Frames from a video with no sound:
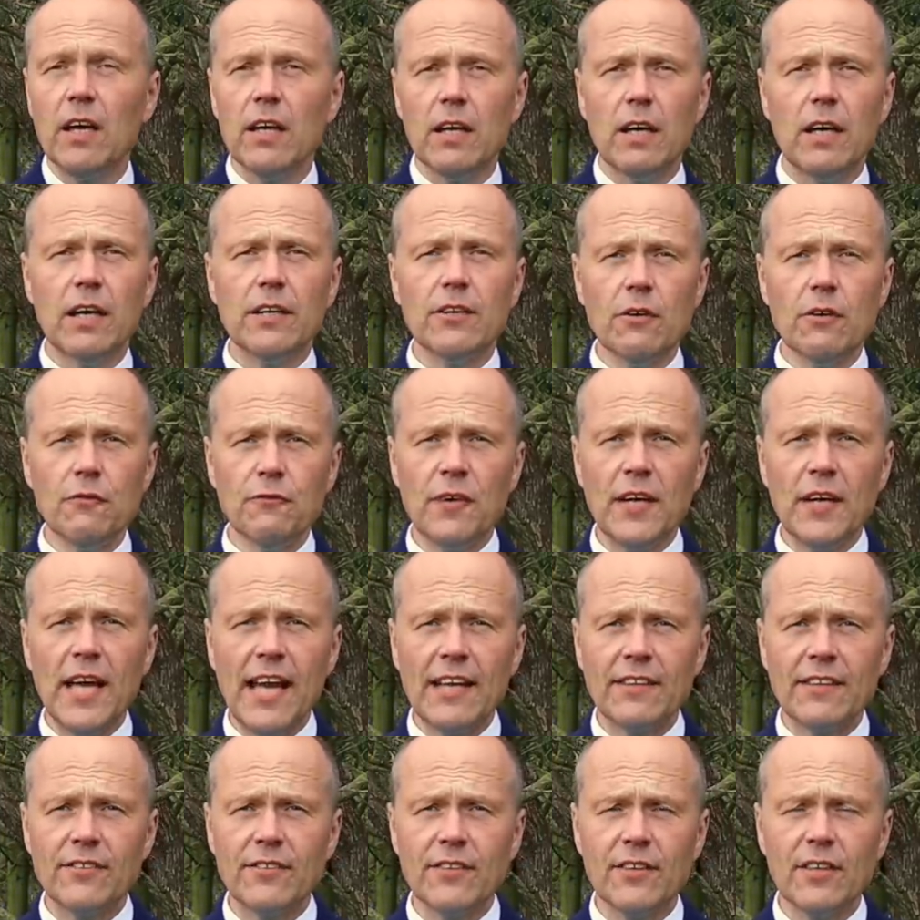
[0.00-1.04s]
And don't
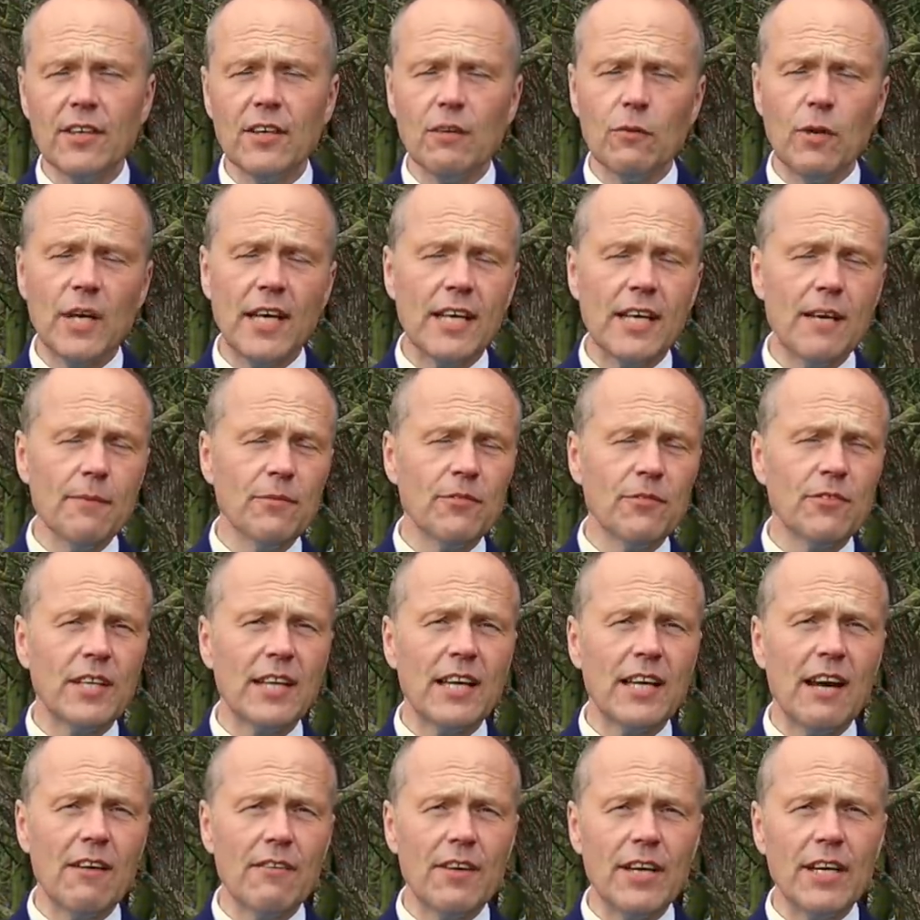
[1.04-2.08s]
forget, when it comes to
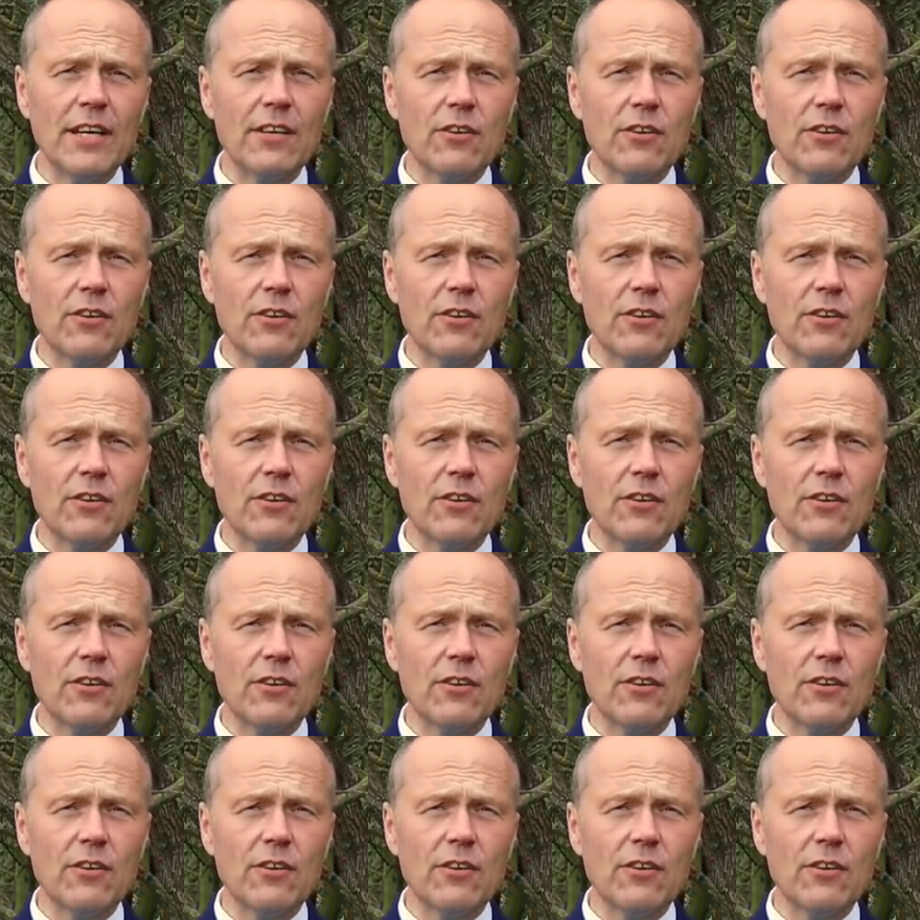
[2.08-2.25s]
carrying